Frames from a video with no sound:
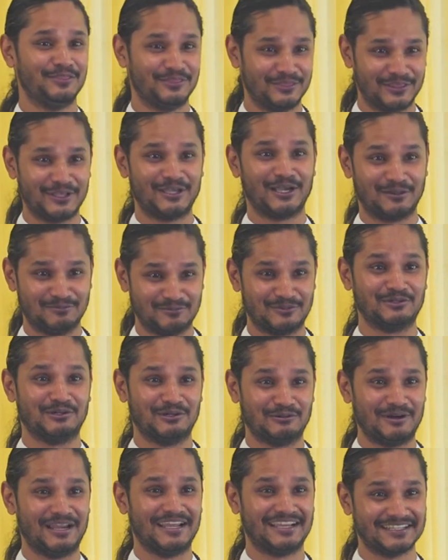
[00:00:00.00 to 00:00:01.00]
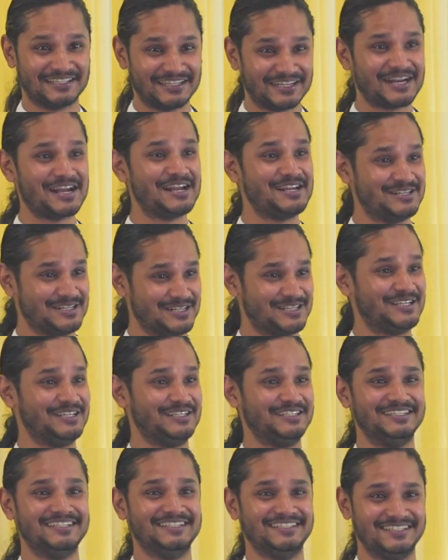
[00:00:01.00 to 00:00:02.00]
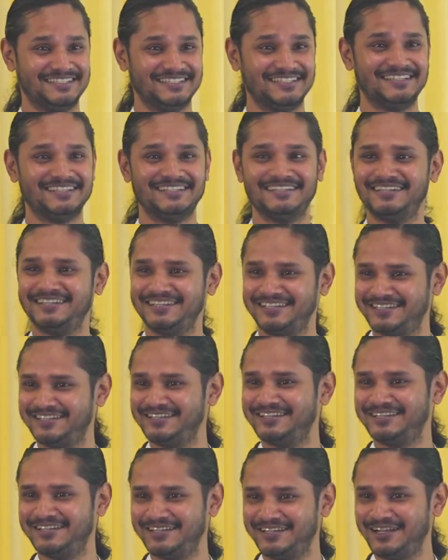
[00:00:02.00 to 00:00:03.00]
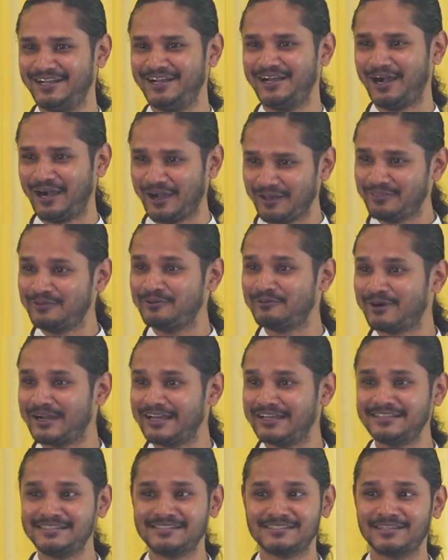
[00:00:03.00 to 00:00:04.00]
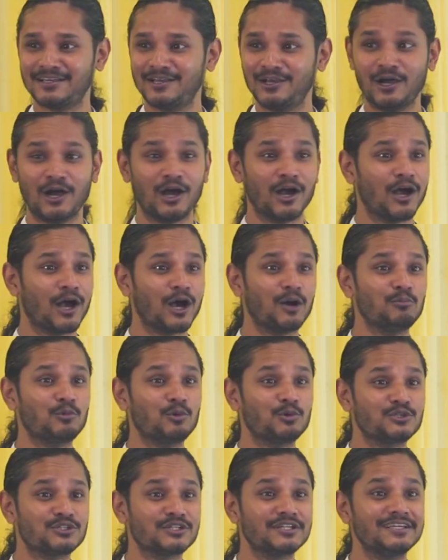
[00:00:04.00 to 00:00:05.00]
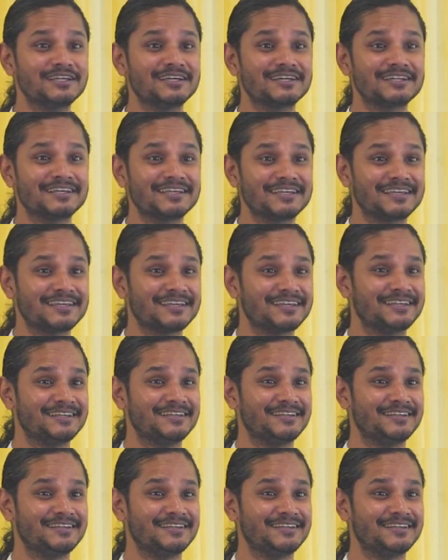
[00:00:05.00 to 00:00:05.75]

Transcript: They come to awaken our energy. Otherwise, hum kuch nahi karenge.